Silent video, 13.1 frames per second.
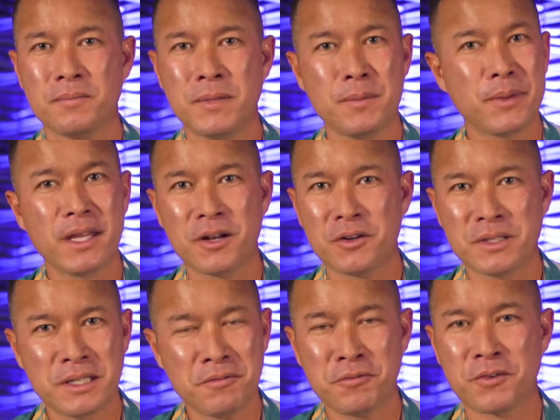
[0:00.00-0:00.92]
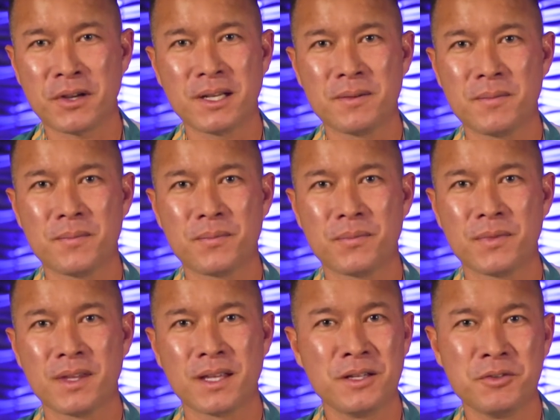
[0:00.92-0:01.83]
people that are different
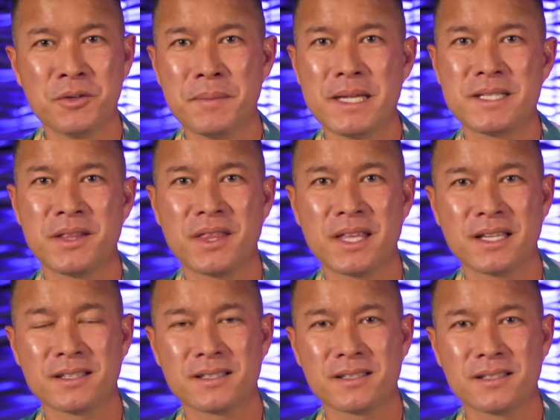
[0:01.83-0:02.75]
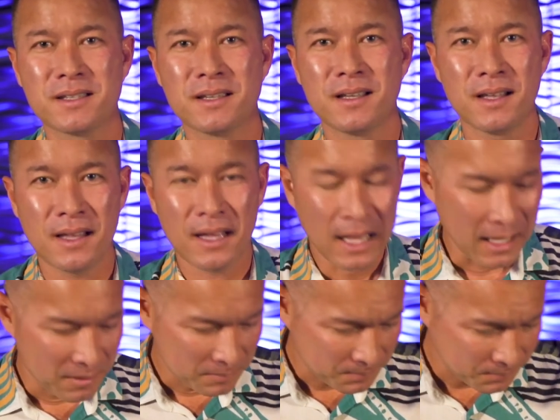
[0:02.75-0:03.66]
can do amazing things.
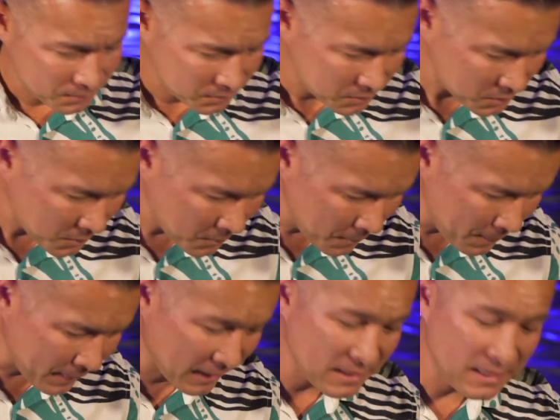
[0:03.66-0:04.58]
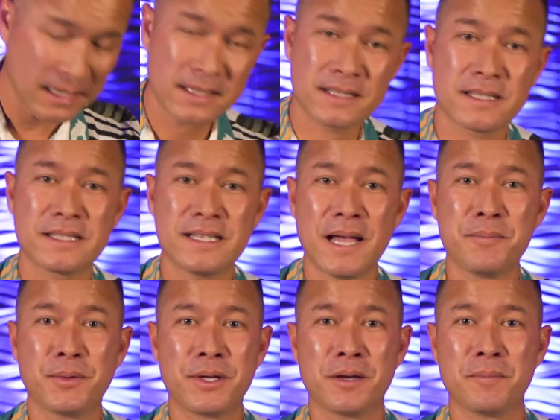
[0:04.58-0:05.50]
And I just had this
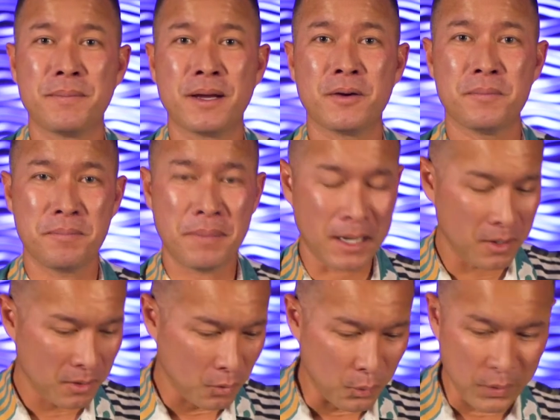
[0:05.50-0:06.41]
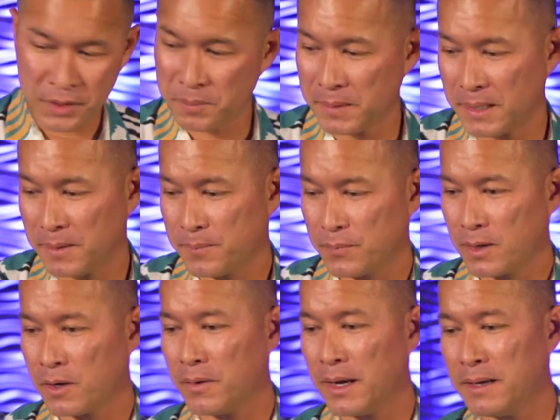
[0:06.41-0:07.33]
example here. Bear with me,
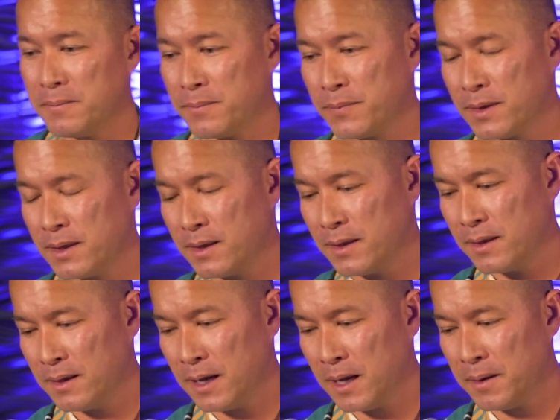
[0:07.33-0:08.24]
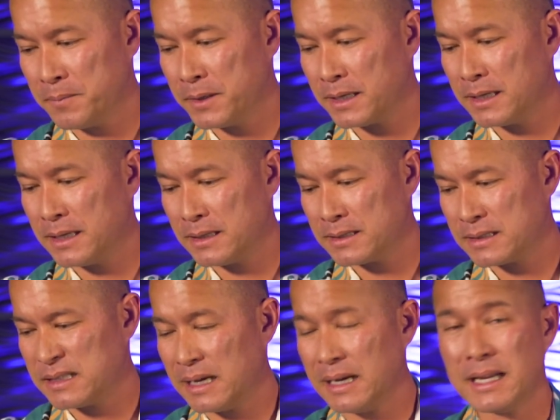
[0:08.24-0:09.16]
all right? It's
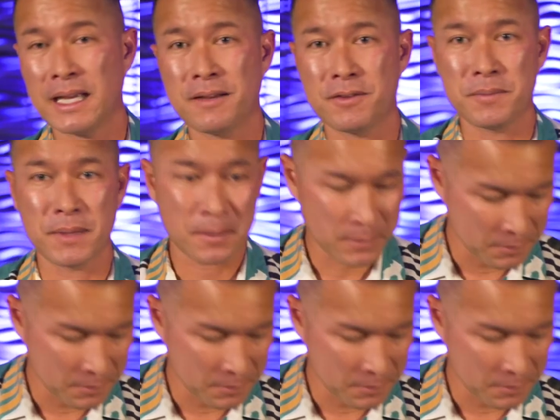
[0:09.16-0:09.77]
kind of heavy, but I'm